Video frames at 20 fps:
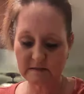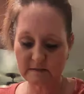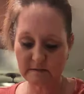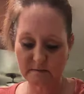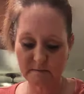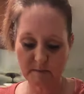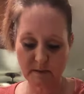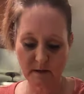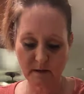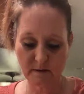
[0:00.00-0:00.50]

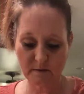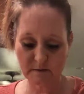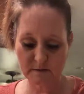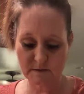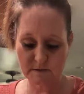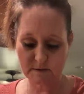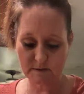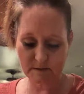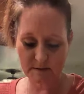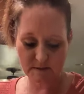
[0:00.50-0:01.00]
smells
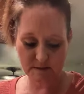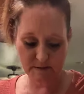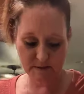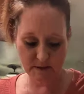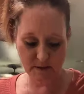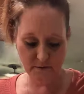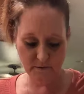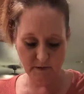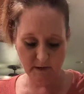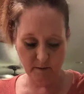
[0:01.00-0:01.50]
so
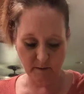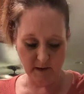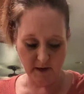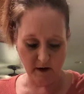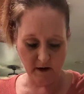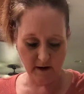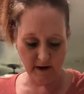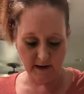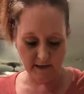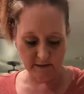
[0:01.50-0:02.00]
yummy.
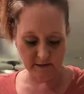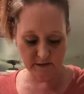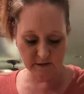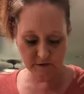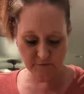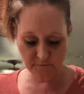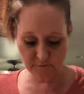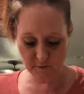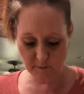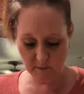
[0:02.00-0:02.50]
All right, just a
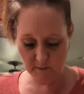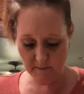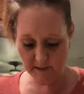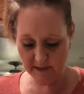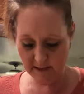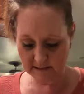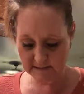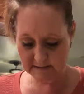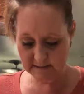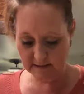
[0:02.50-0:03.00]
few more
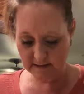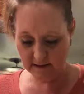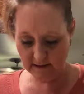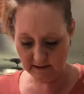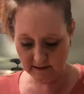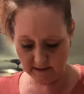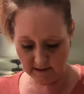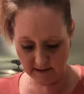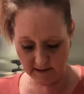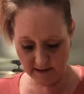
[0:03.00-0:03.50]

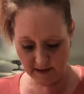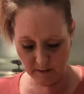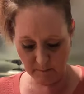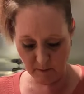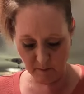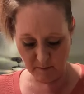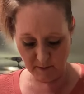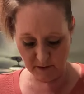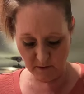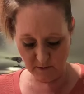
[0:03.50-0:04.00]
minutes. Got a couple
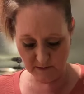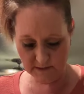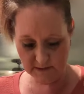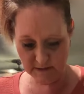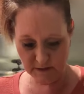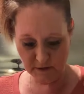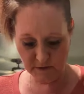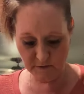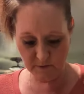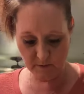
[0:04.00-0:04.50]
big ones
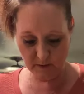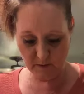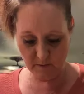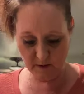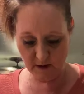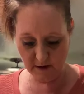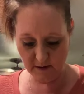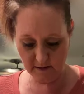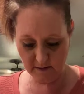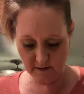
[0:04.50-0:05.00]
here that we
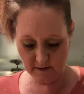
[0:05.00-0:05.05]
want to